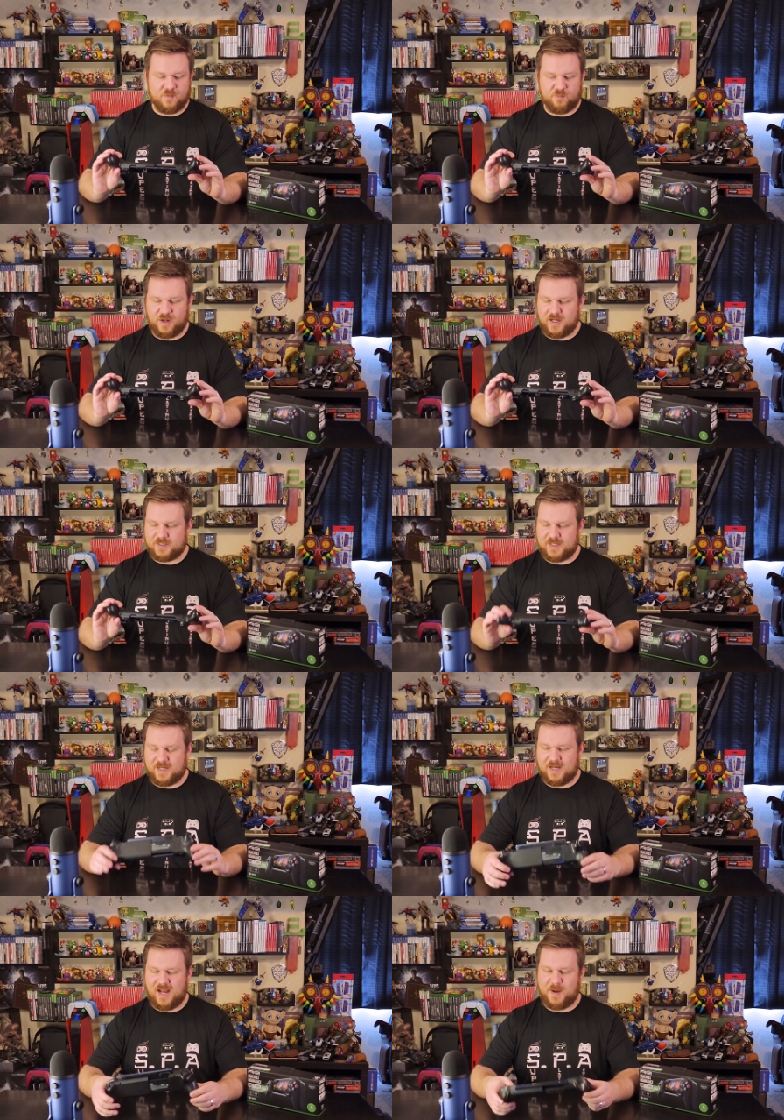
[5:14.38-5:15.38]
but
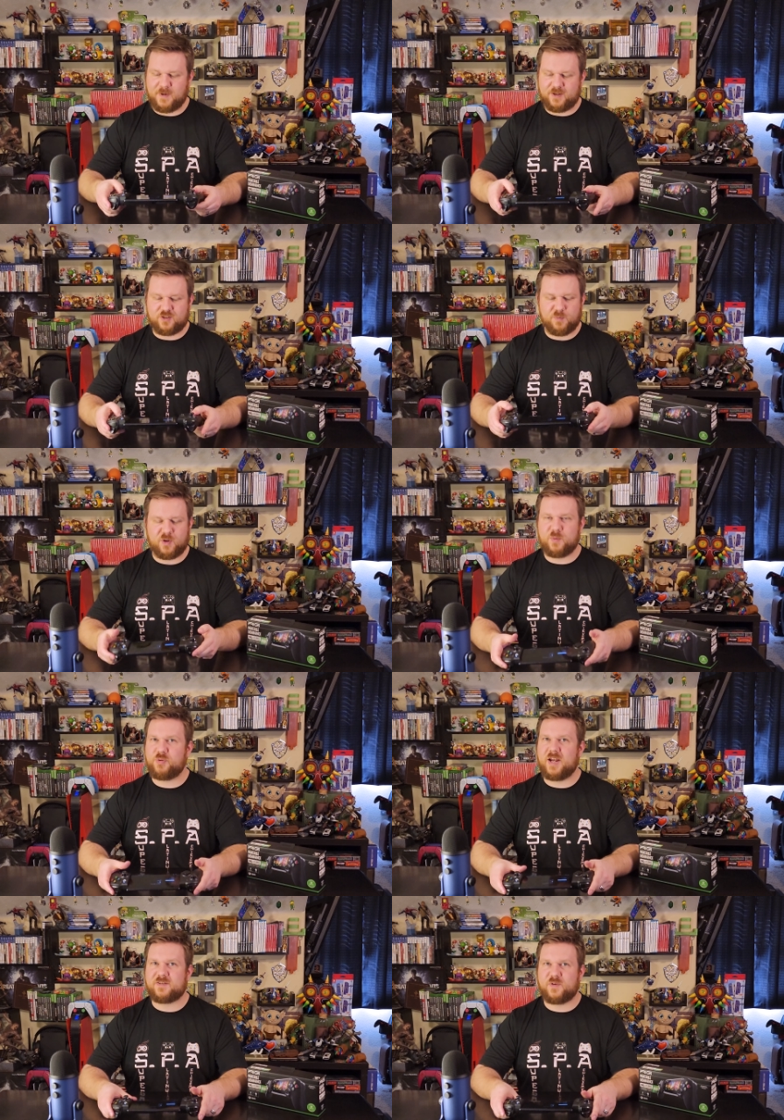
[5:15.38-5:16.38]
uh, I'm not super
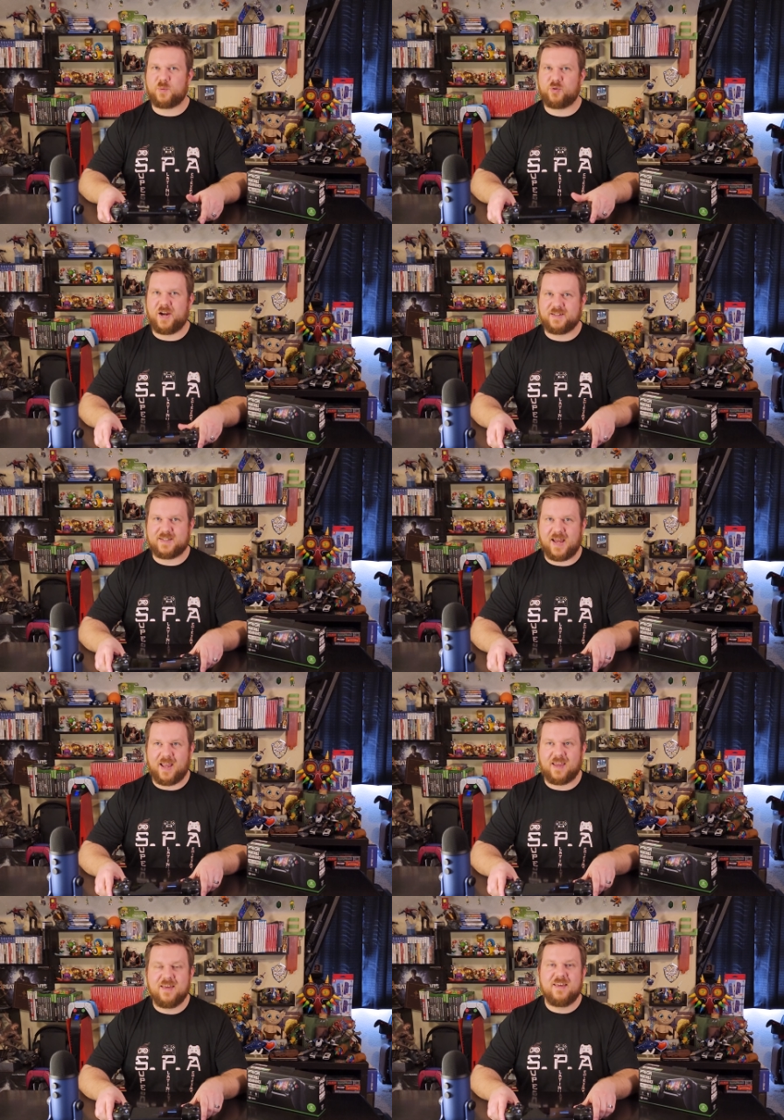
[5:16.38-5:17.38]
impressed for the price tag.